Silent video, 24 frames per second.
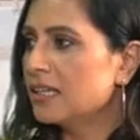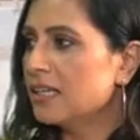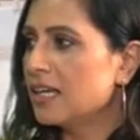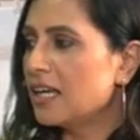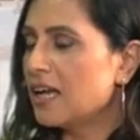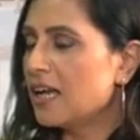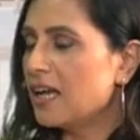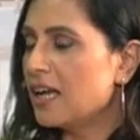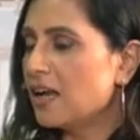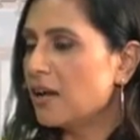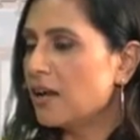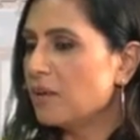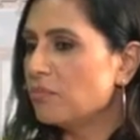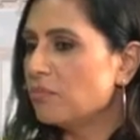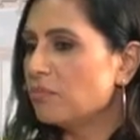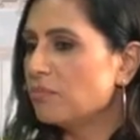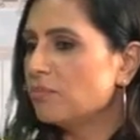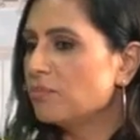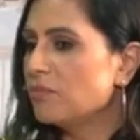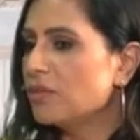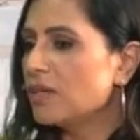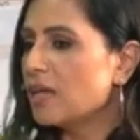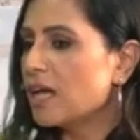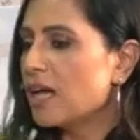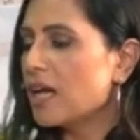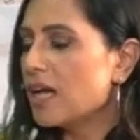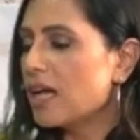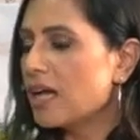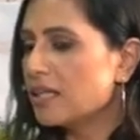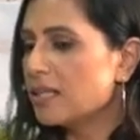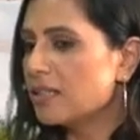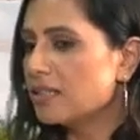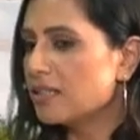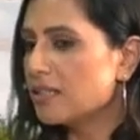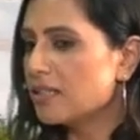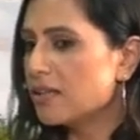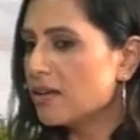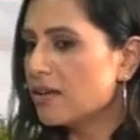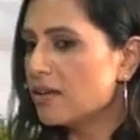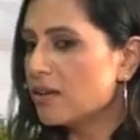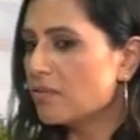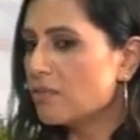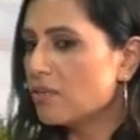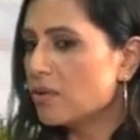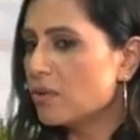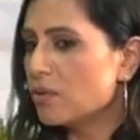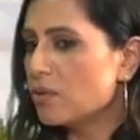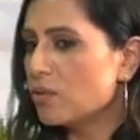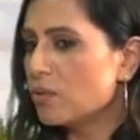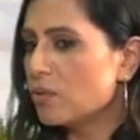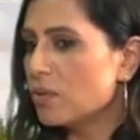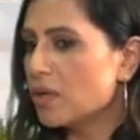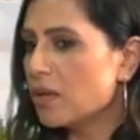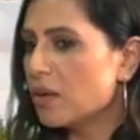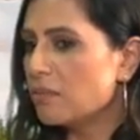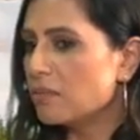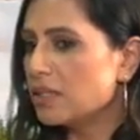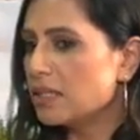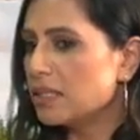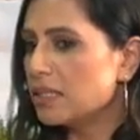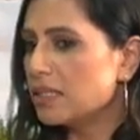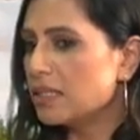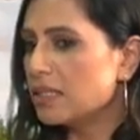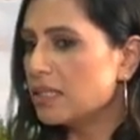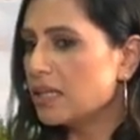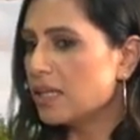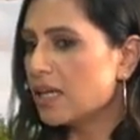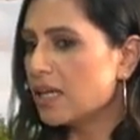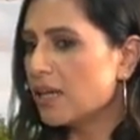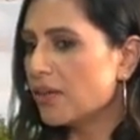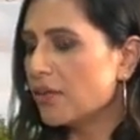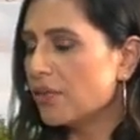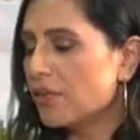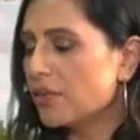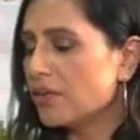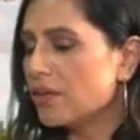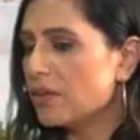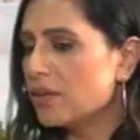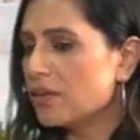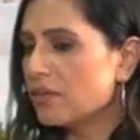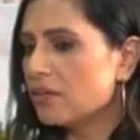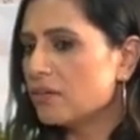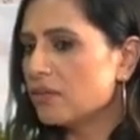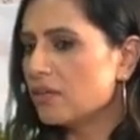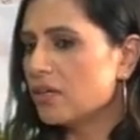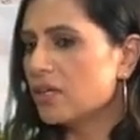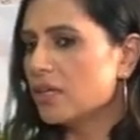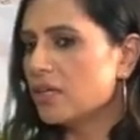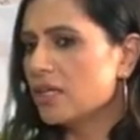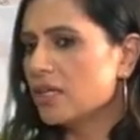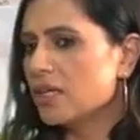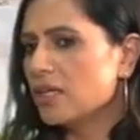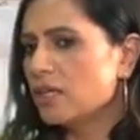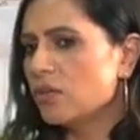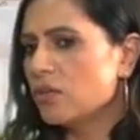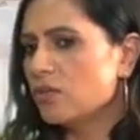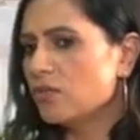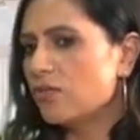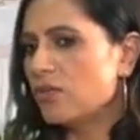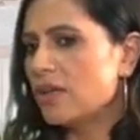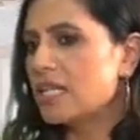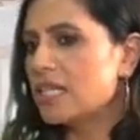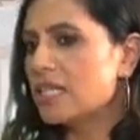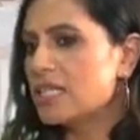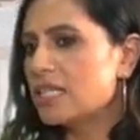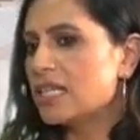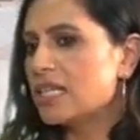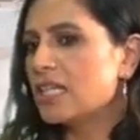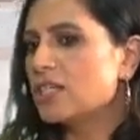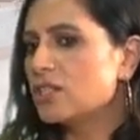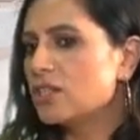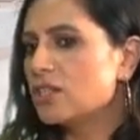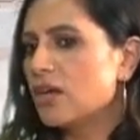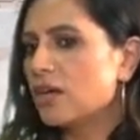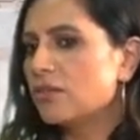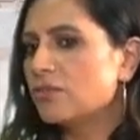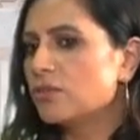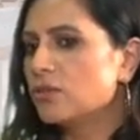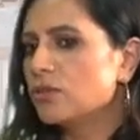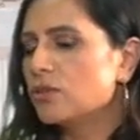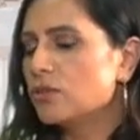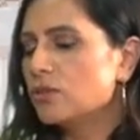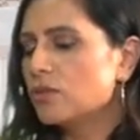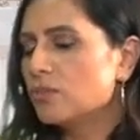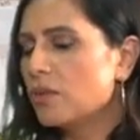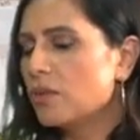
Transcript: And when I'm eating healthy and, various things you have to do.